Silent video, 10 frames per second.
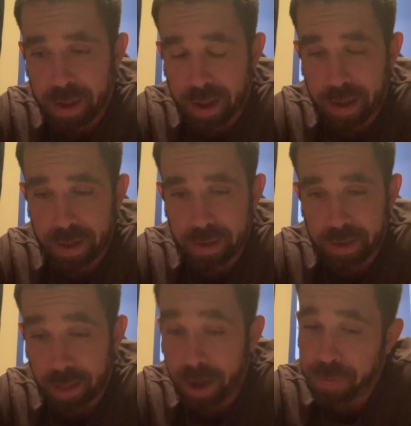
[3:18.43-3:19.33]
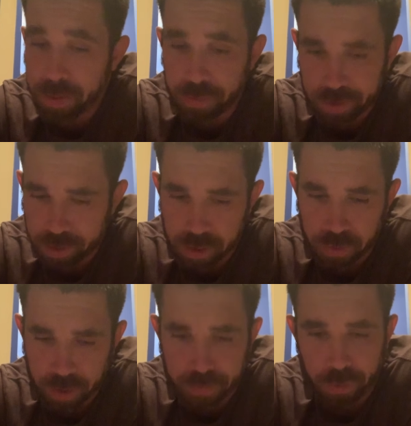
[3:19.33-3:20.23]
And a lot of people, you know,
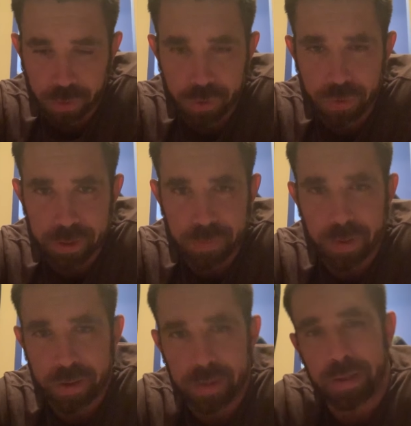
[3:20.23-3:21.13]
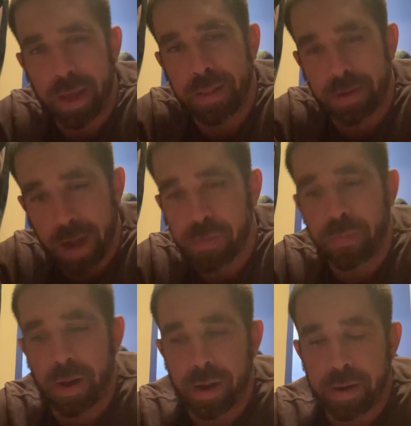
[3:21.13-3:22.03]
they pull through this, but is again,
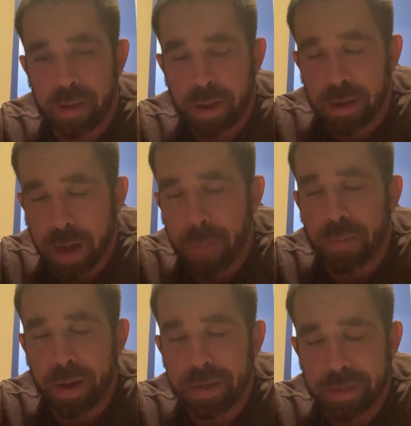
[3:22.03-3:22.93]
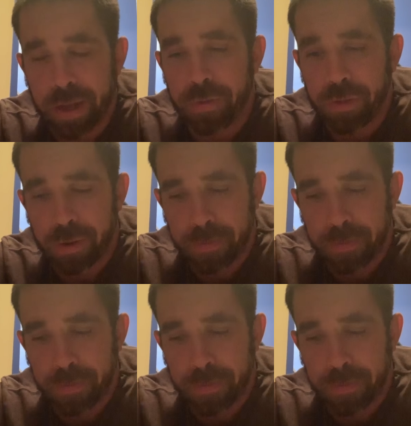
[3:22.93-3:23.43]
compromised, compromised health.